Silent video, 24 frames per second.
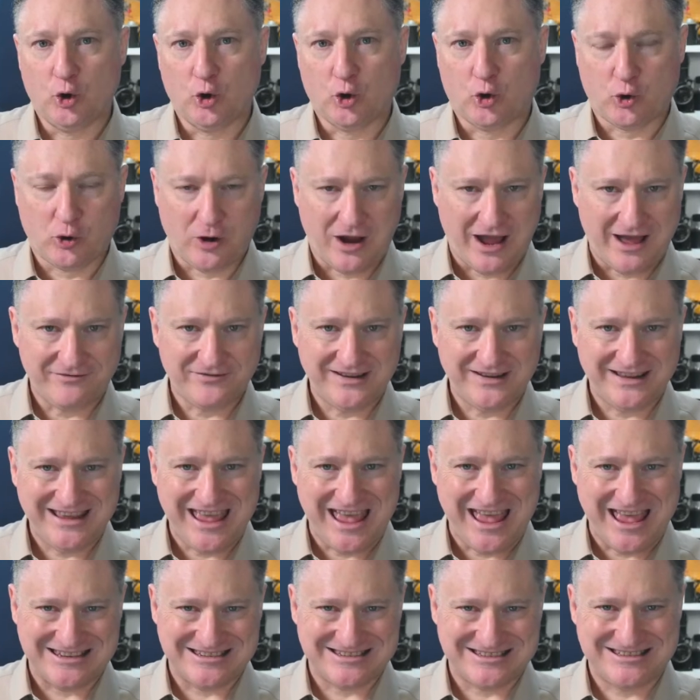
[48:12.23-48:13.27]
Crafting
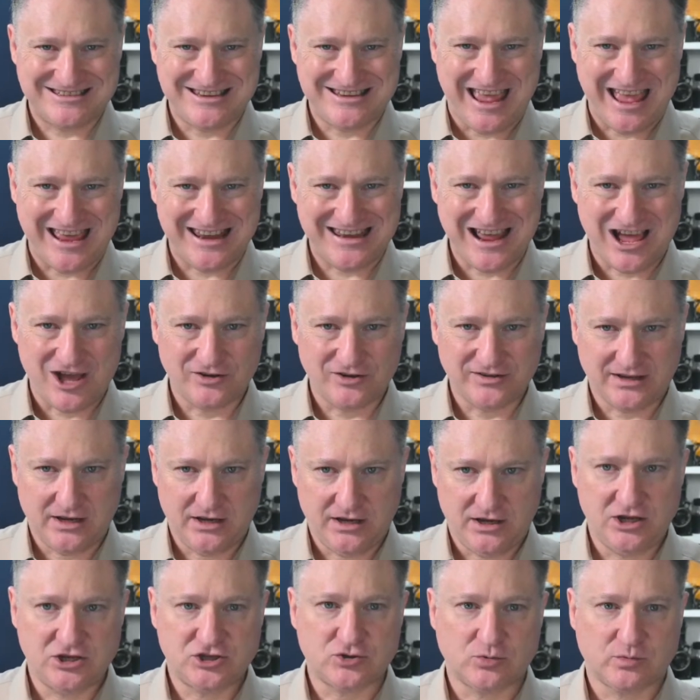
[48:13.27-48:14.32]
a standout
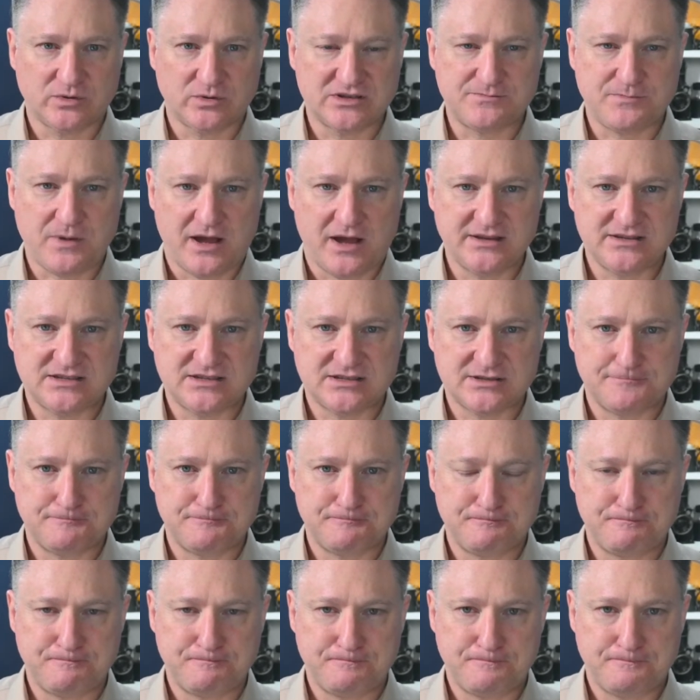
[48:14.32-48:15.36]
initial response,
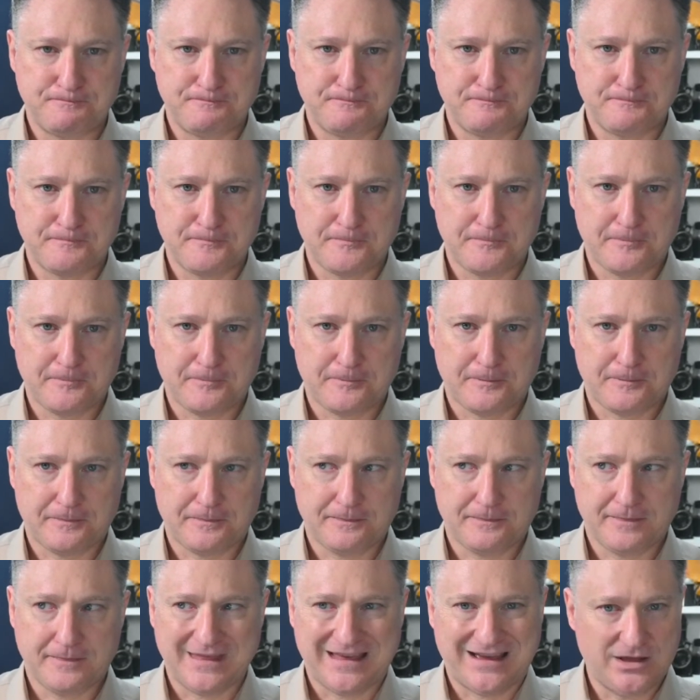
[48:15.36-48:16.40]

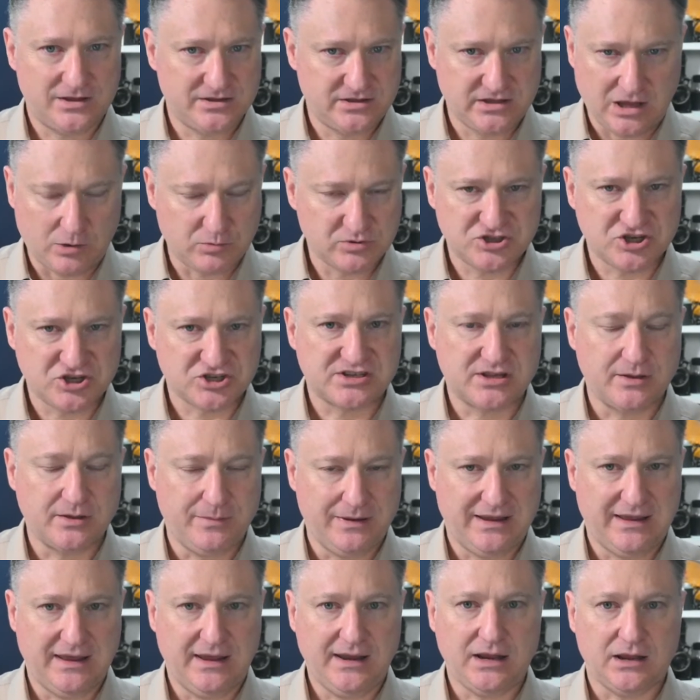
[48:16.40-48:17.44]
that was just the
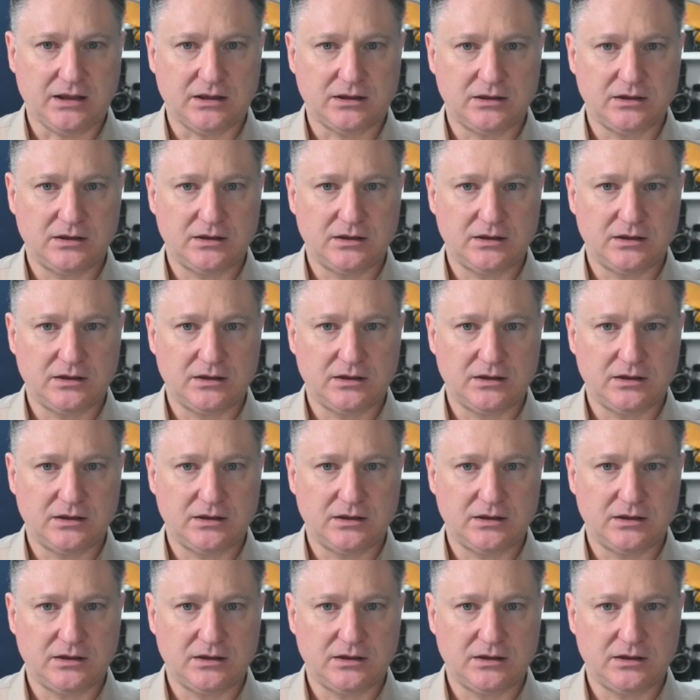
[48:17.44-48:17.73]
beginning.